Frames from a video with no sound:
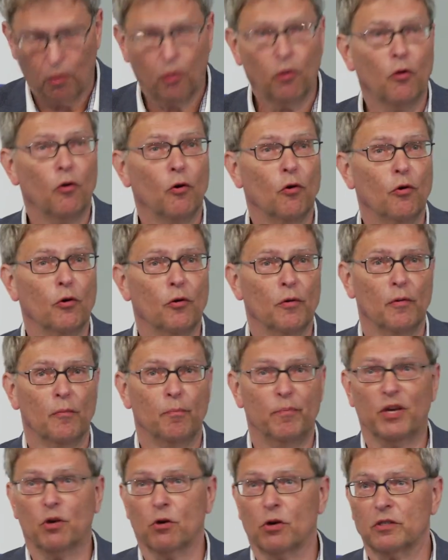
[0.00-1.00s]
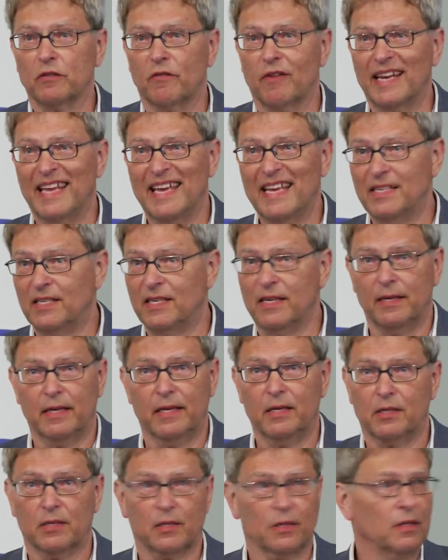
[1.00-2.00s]
or because of
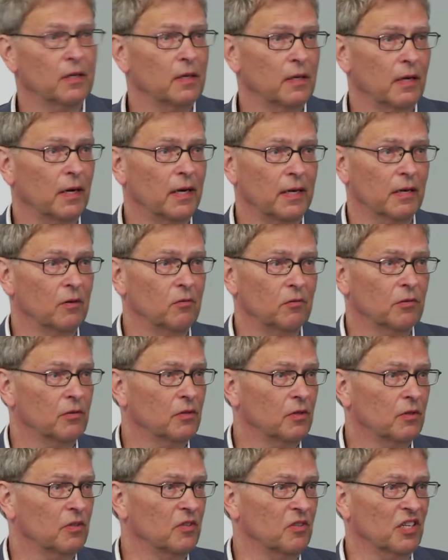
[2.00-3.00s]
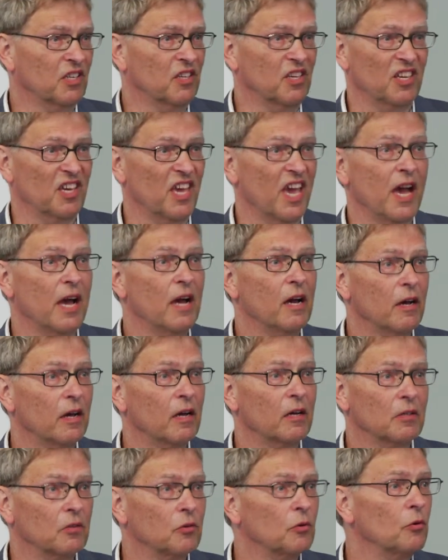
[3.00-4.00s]
laziness. I don't
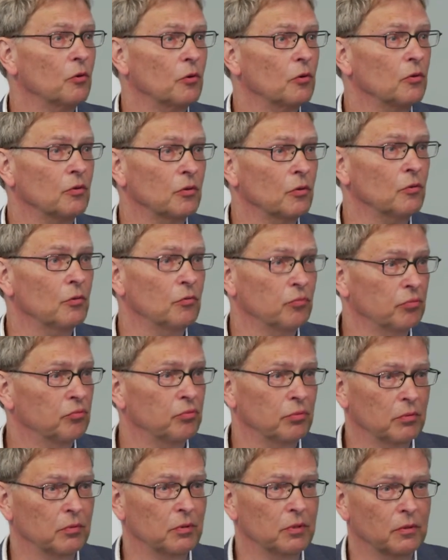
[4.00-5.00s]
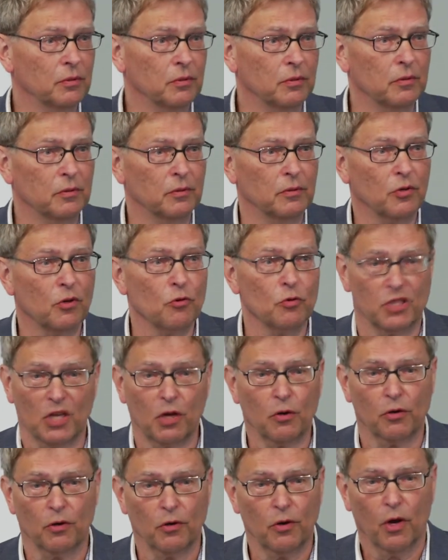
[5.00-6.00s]
care to
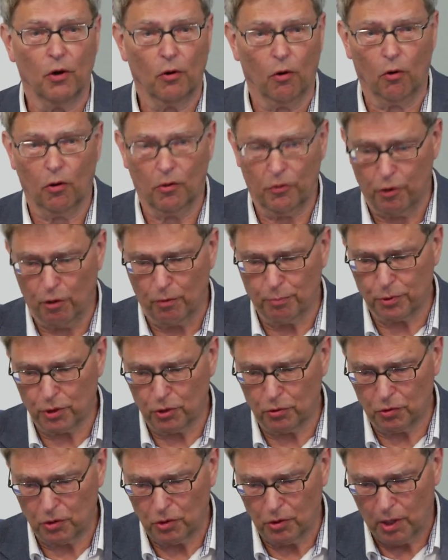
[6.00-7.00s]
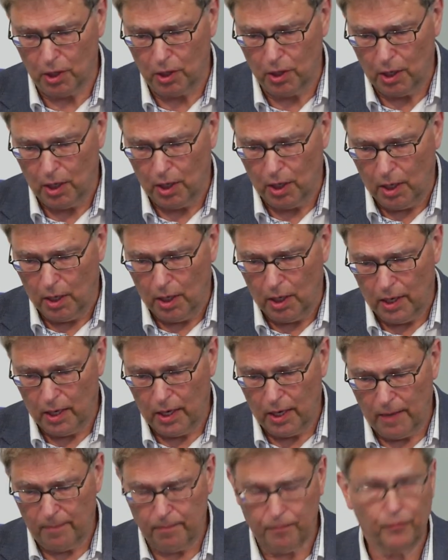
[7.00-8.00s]
consider all the options.
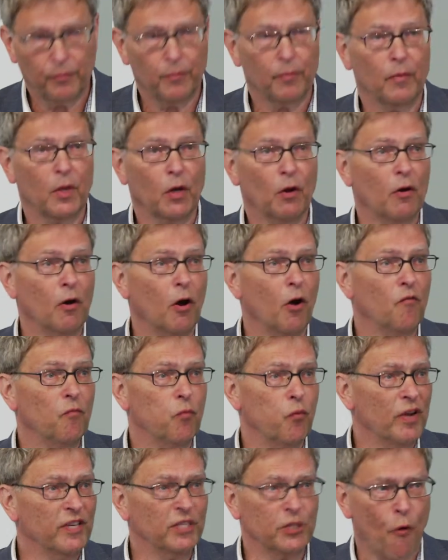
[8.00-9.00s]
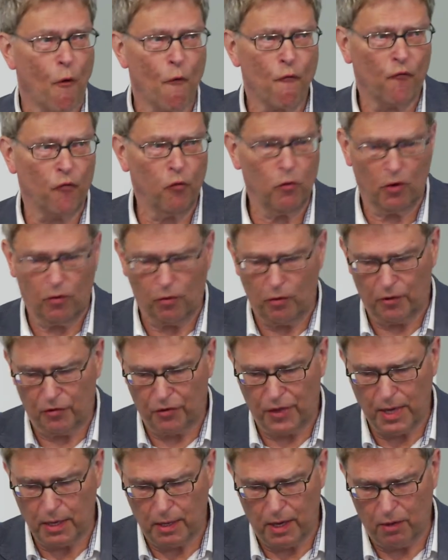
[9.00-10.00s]
Of wishful
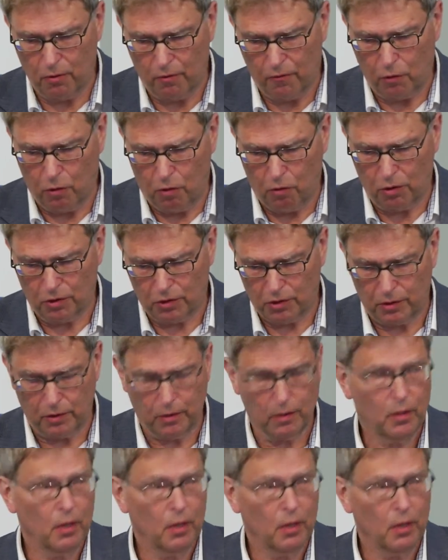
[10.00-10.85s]
thinking, of course,